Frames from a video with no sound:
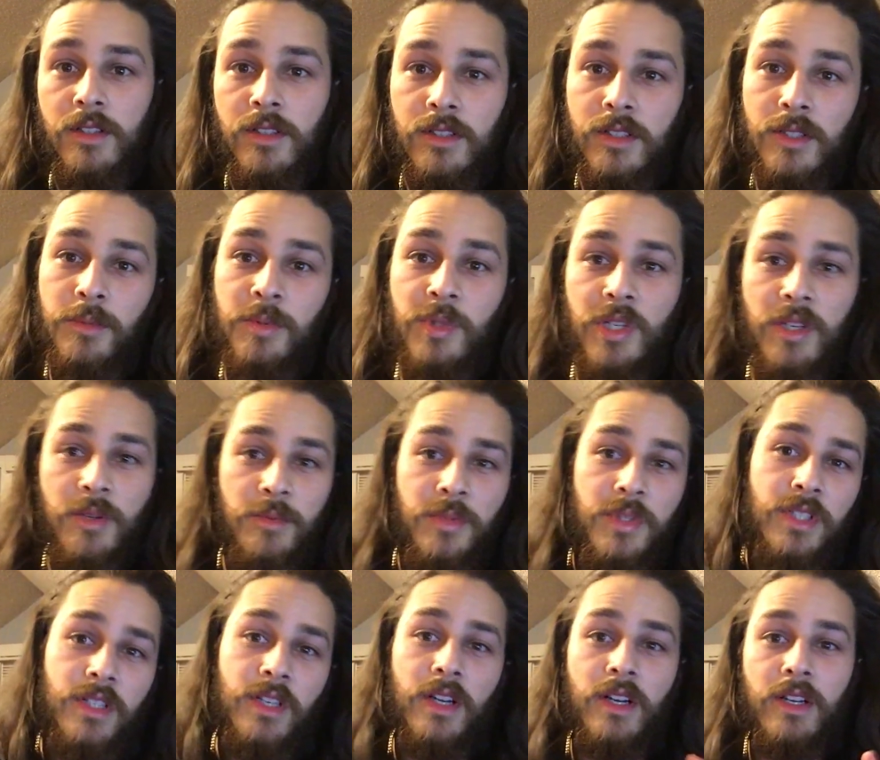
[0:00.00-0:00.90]

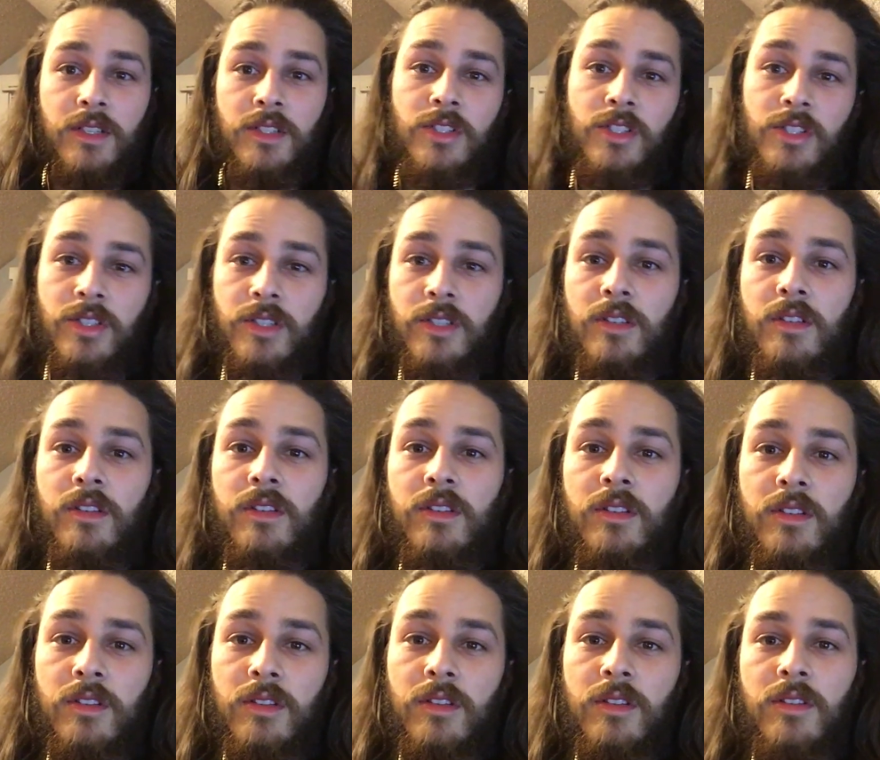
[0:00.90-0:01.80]
Sometimes you gotta just,
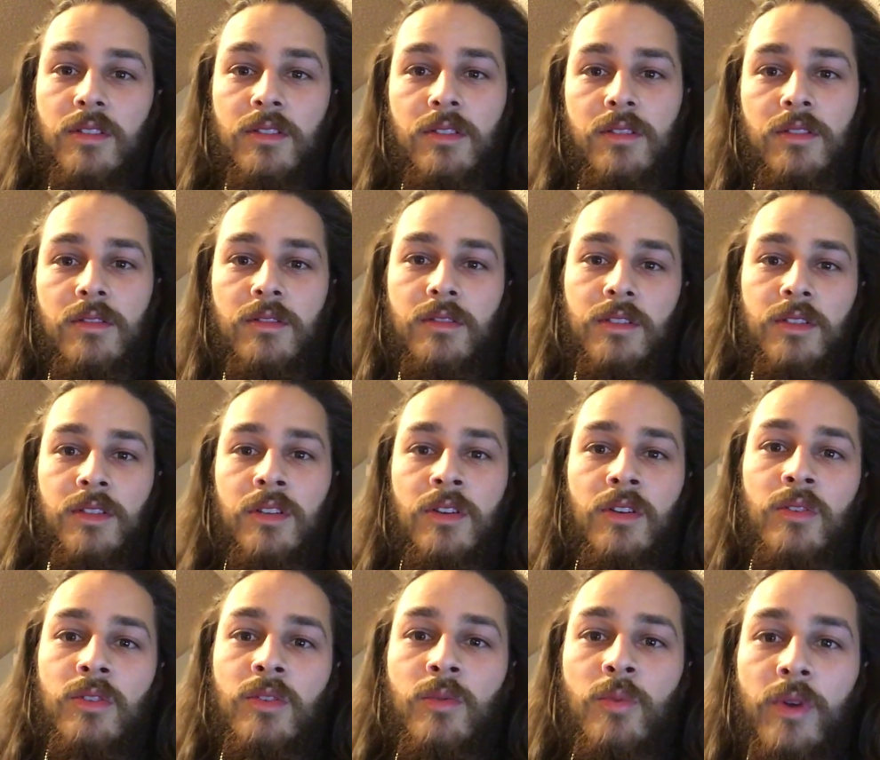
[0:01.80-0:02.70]

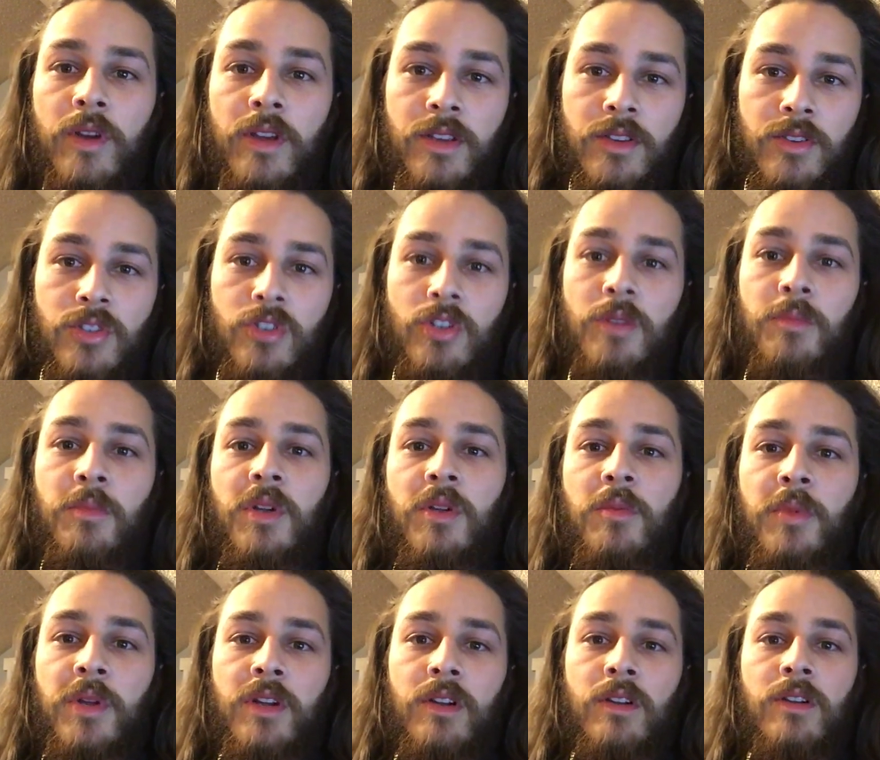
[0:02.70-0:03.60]
the way you trim
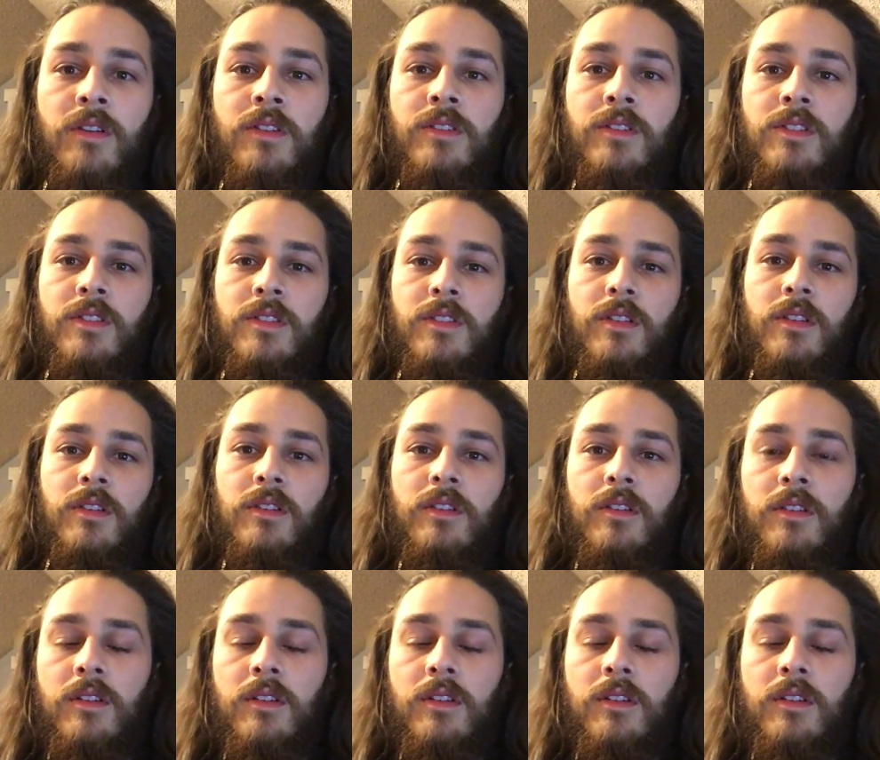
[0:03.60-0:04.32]
your beard is